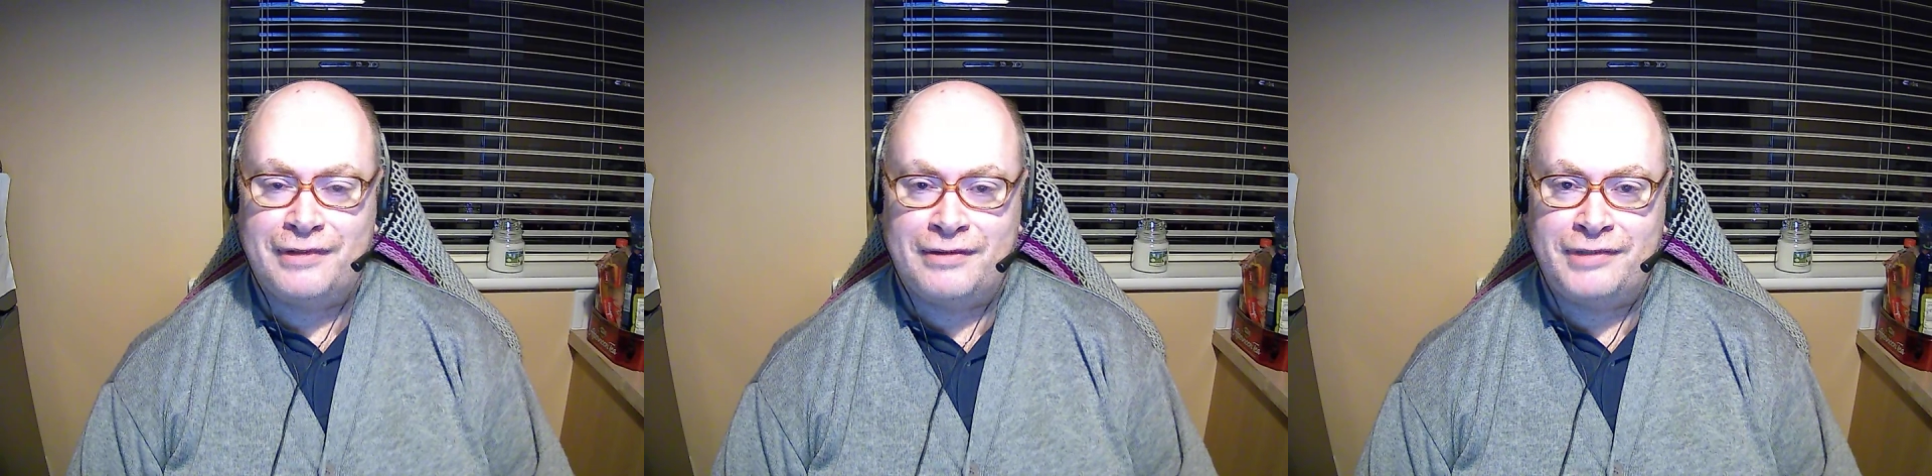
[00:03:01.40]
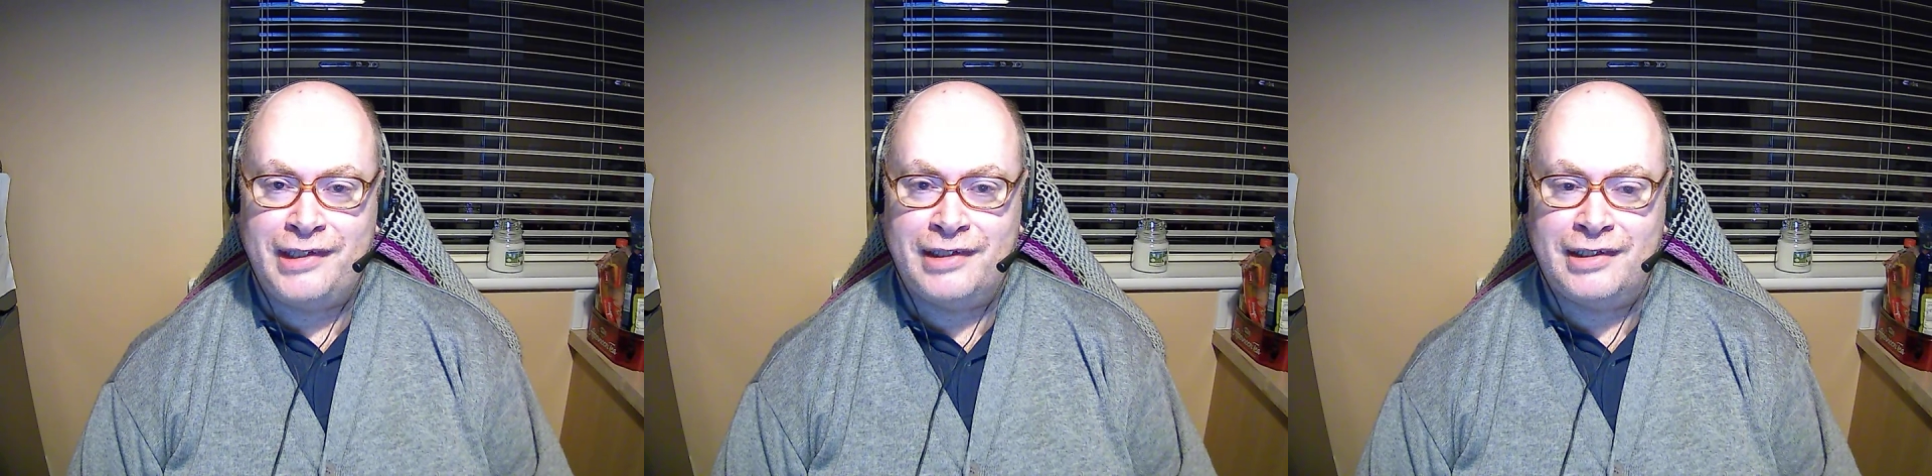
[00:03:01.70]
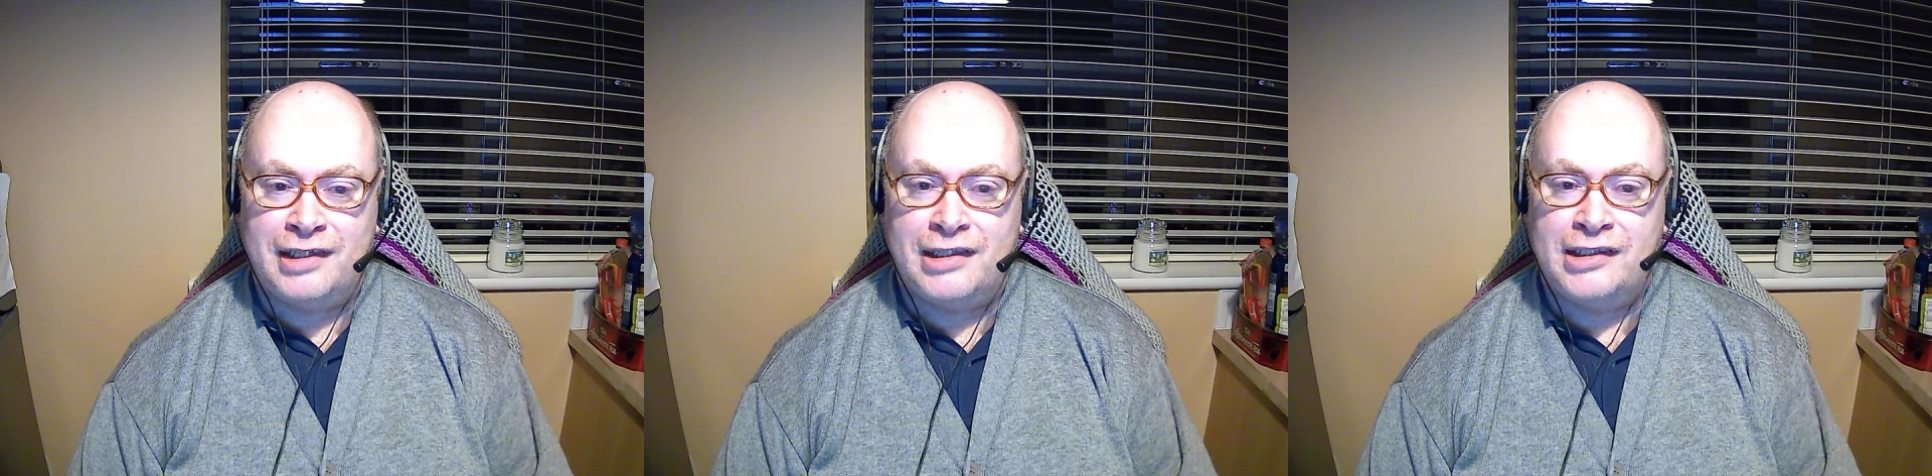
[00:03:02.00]

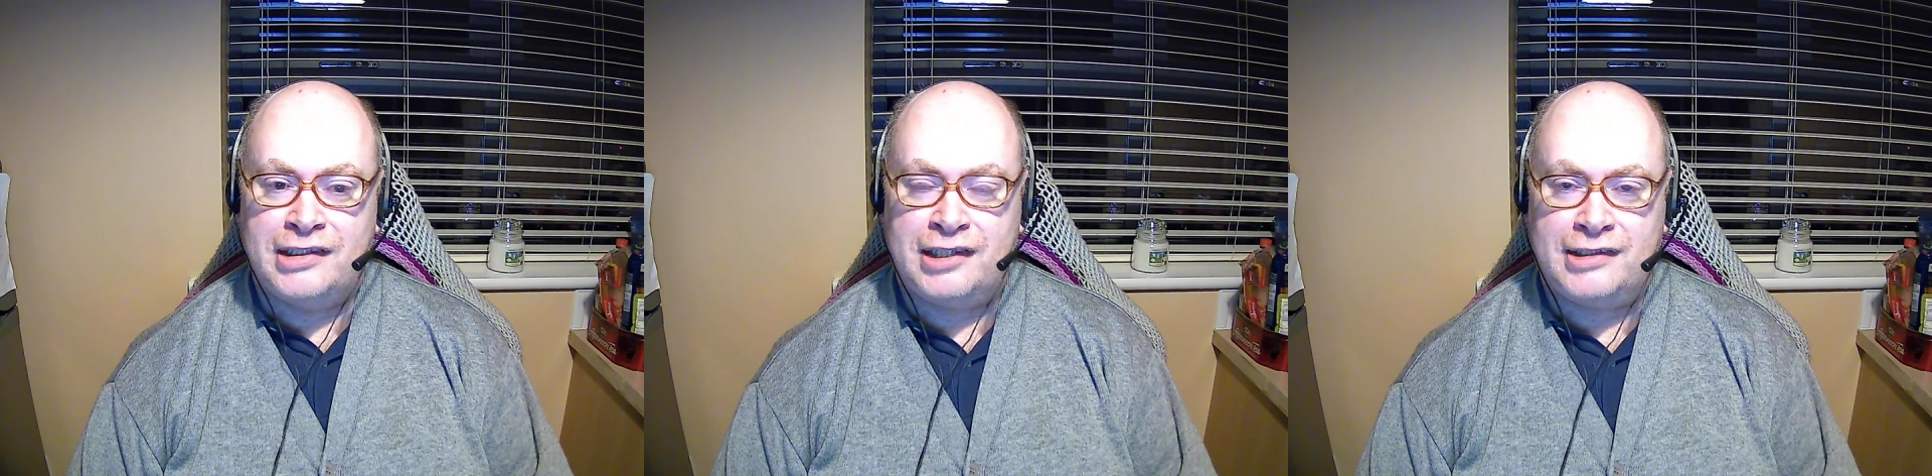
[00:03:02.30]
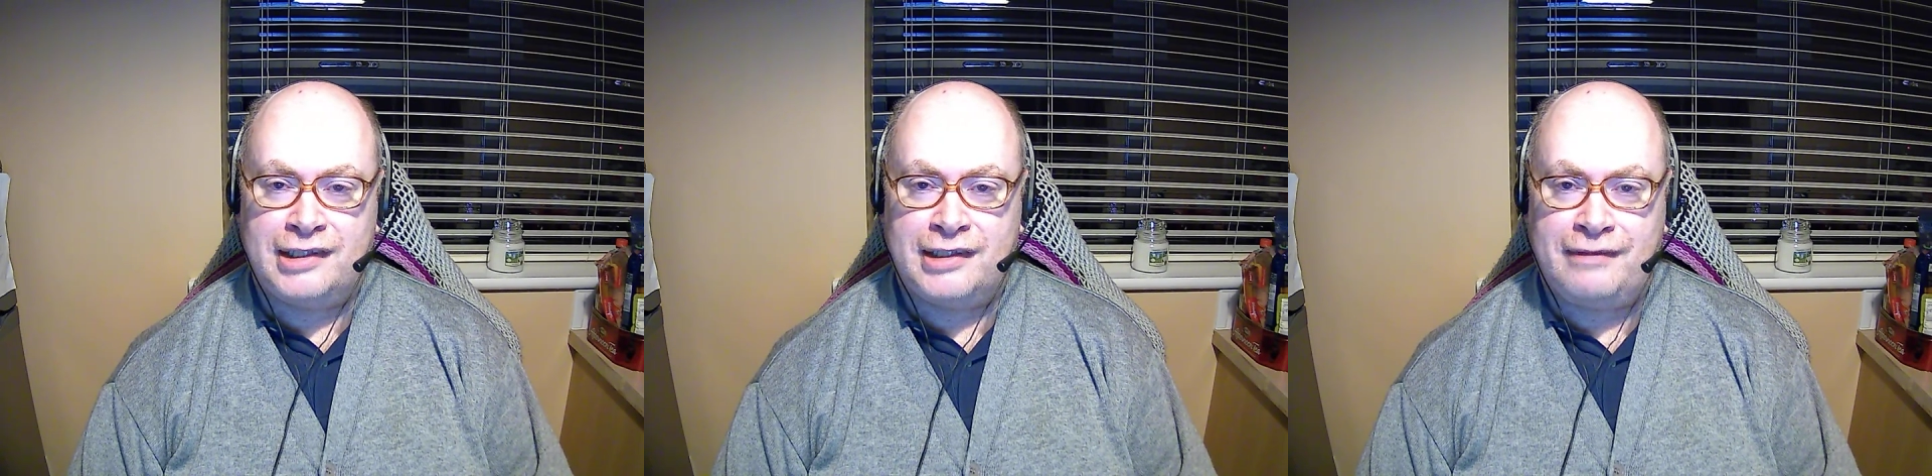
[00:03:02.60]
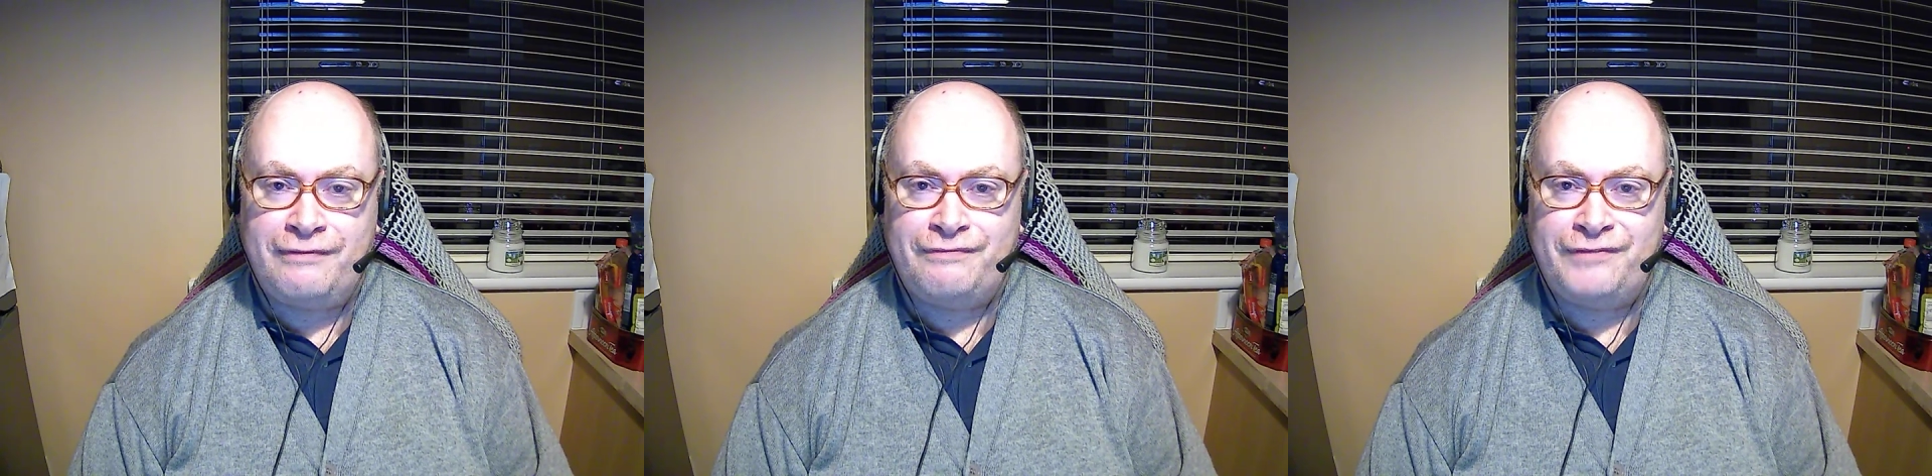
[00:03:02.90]
real, shut the
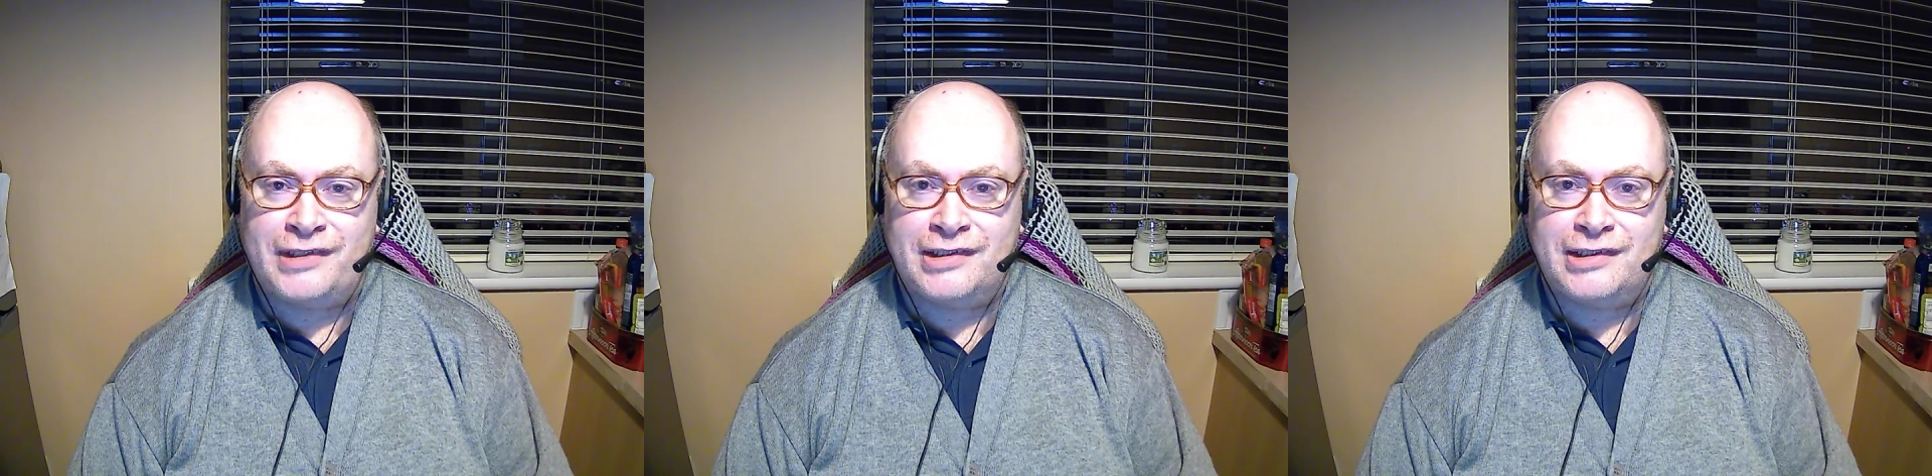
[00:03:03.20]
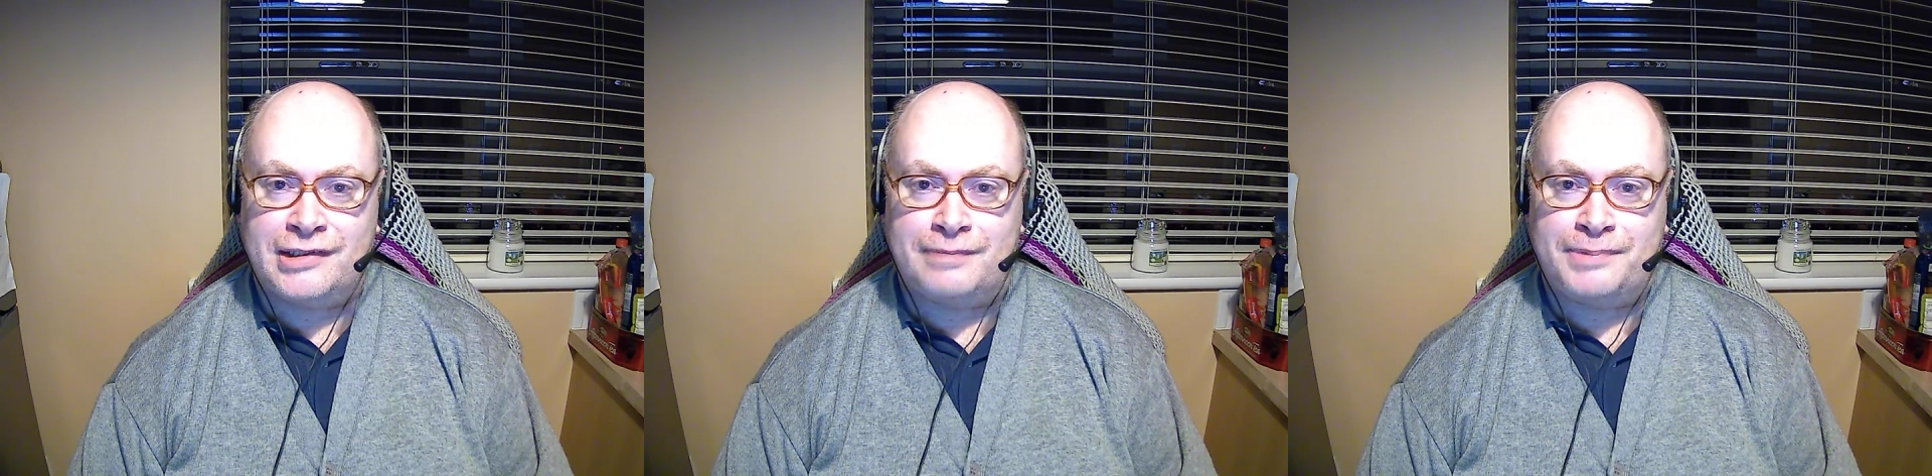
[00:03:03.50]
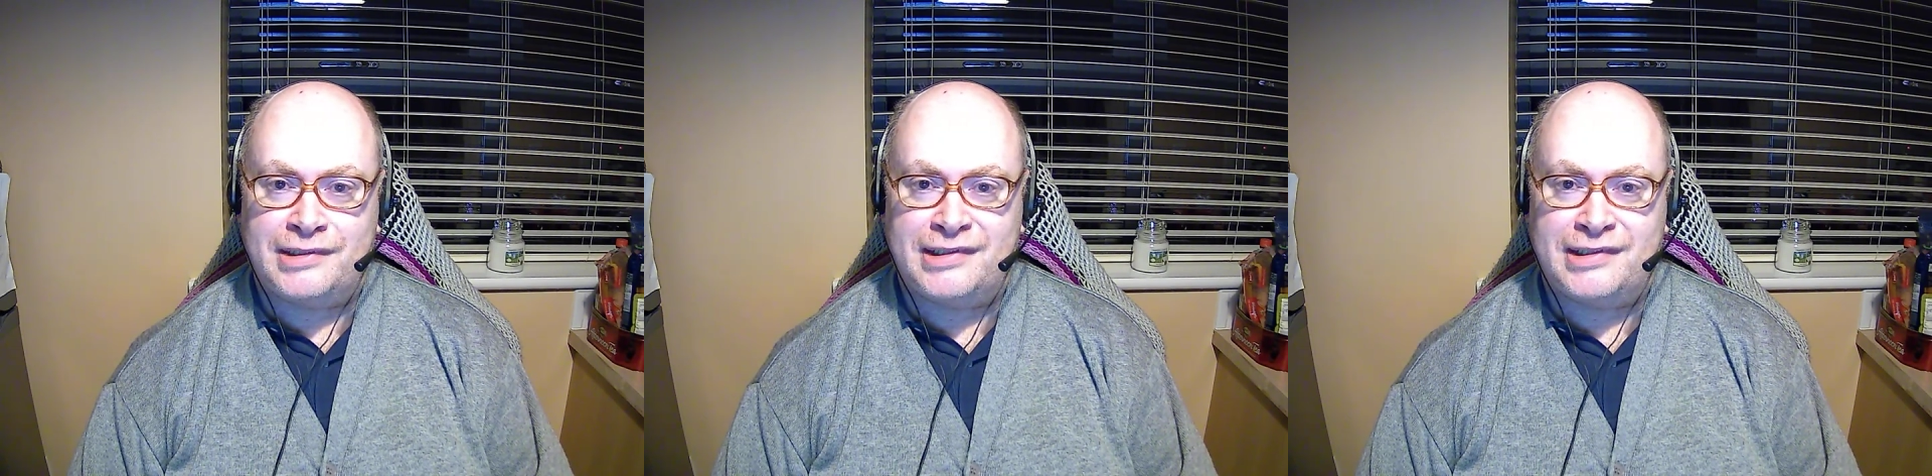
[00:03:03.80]
fuck up